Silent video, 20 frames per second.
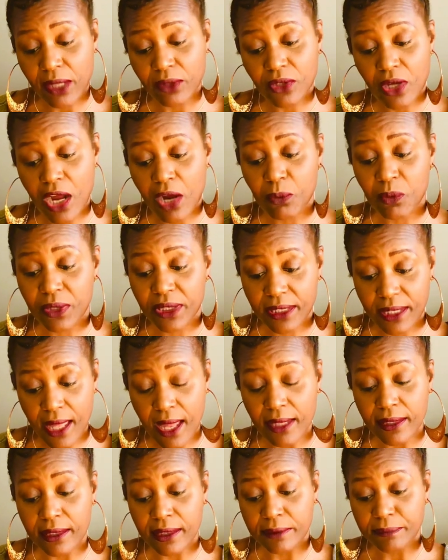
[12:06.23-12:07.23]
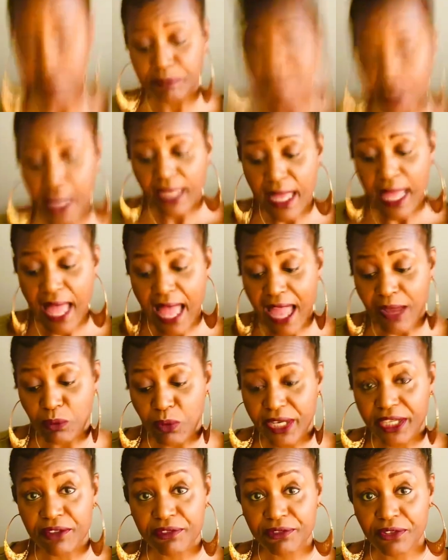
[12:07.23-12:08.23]
car with Lana. I
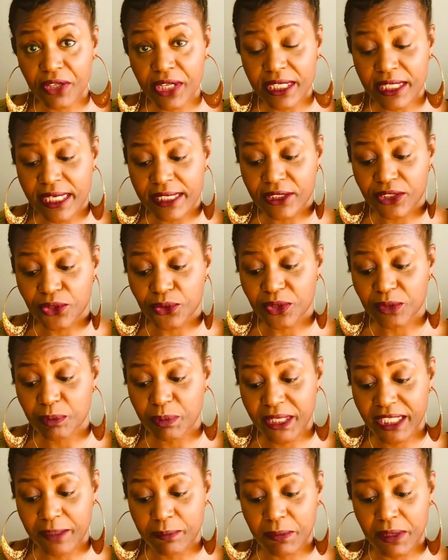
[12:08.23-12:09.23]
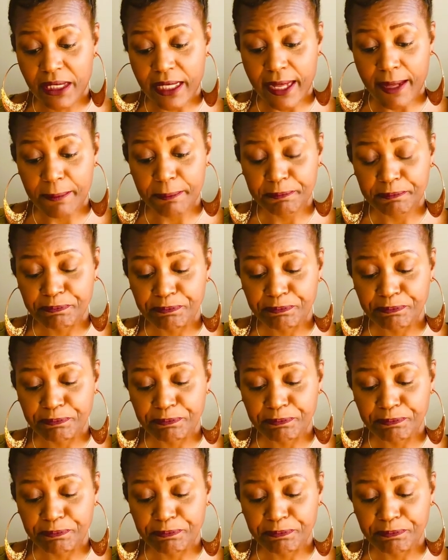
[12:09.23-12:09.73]
waited for Ernesto to pick me up.